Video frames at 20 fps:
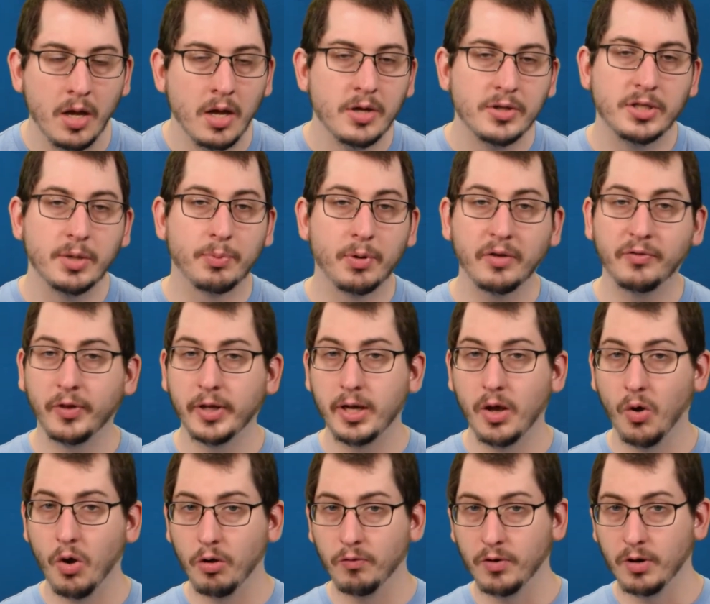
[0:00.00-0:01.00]
To briefly
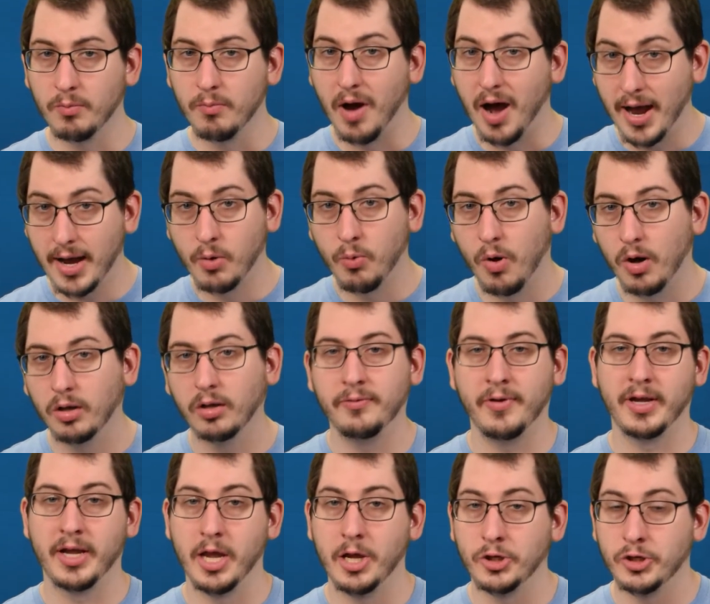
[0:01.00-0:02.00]
go over my
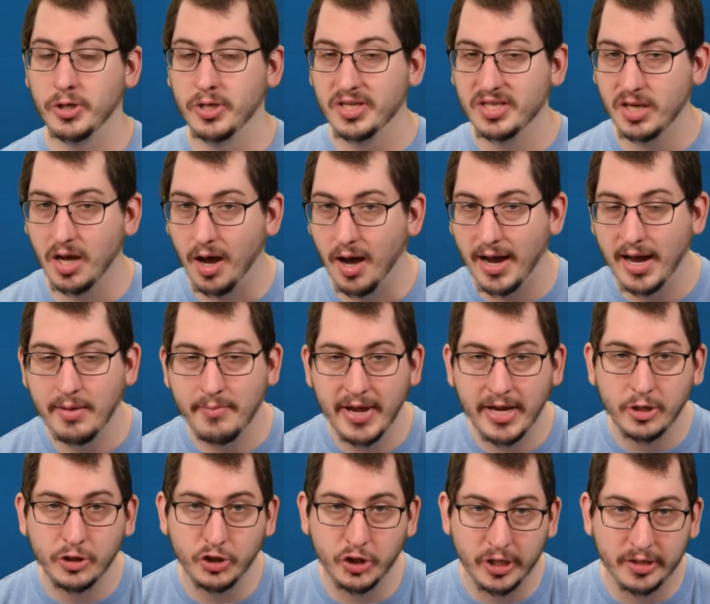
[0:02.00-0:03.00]
qualifications, I am
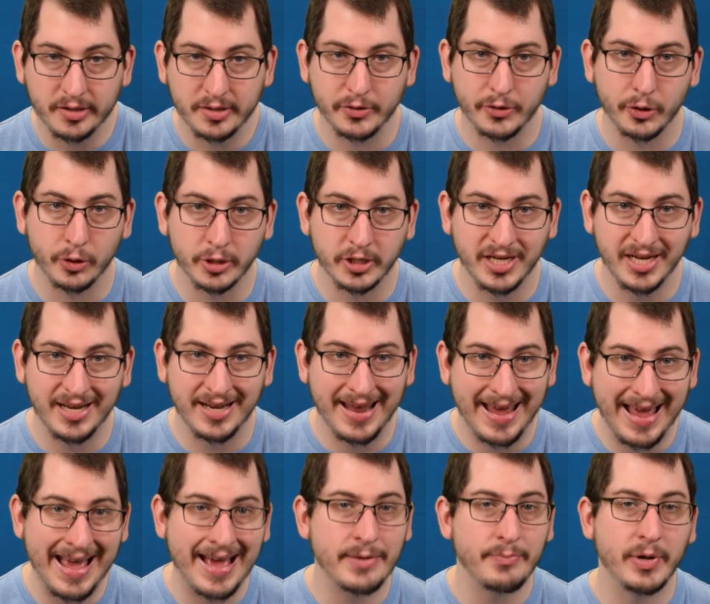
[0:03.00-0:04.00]
a GS-13
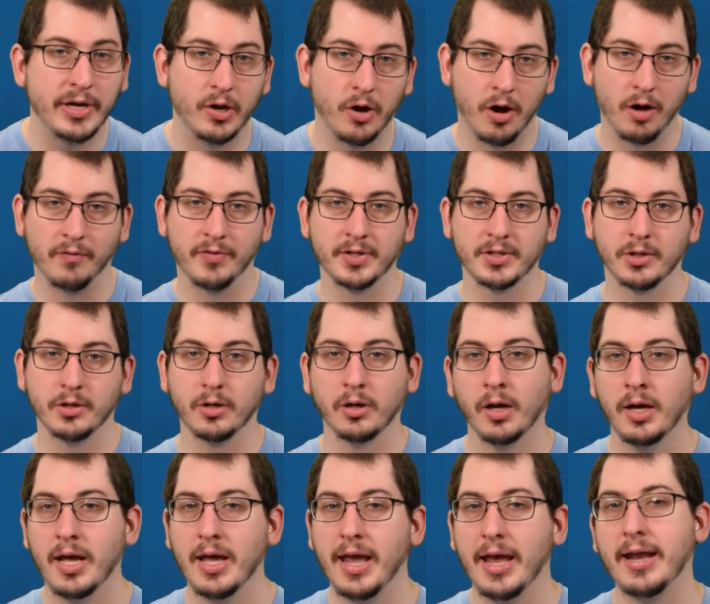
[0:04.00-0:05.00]
admin officer
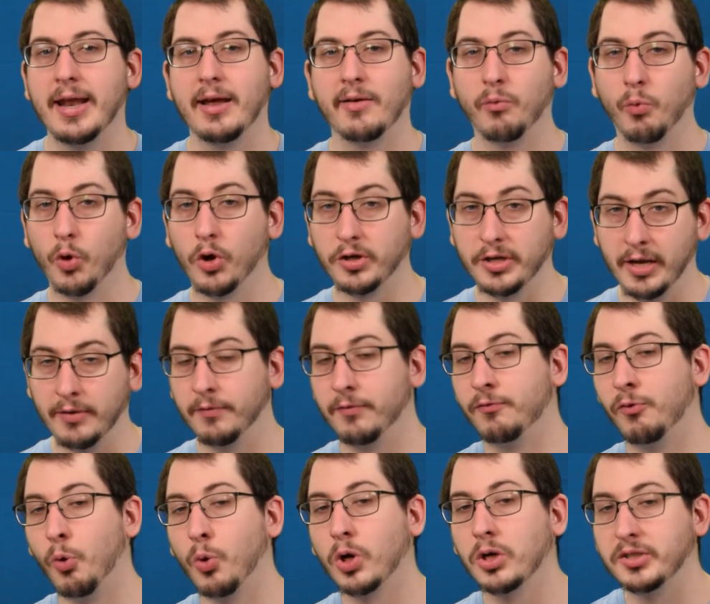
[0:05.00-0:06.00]
and have worked at
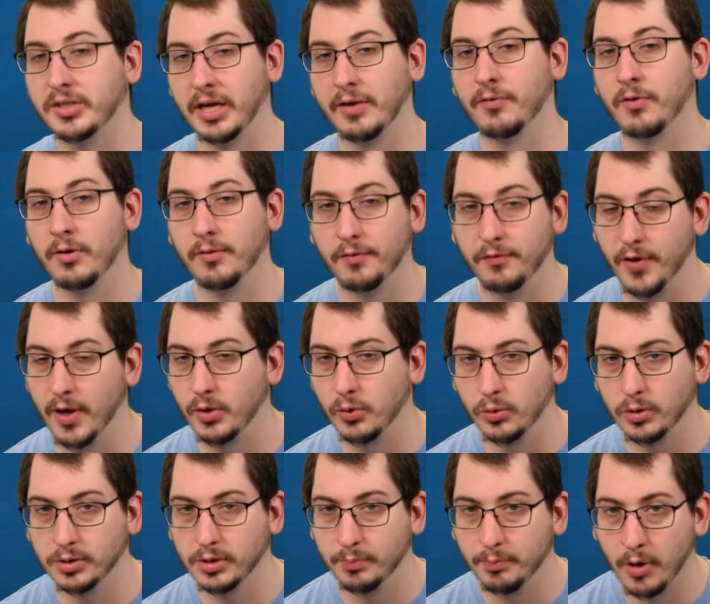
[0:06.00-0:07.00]
4 different
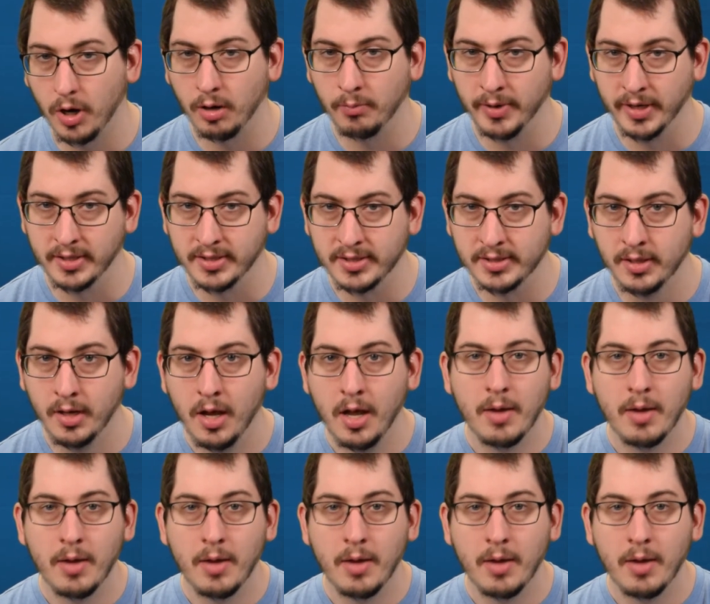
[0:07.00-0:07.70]
federal departments.